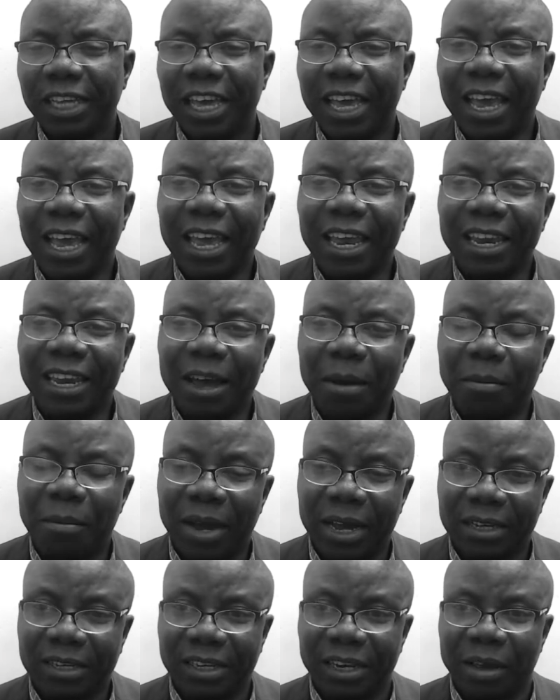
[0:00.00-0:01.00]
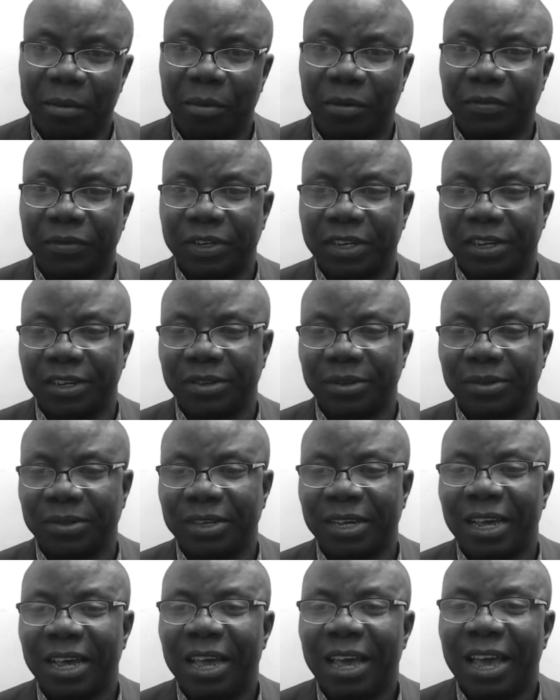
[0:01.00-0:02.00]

In the mighty name of Jesus.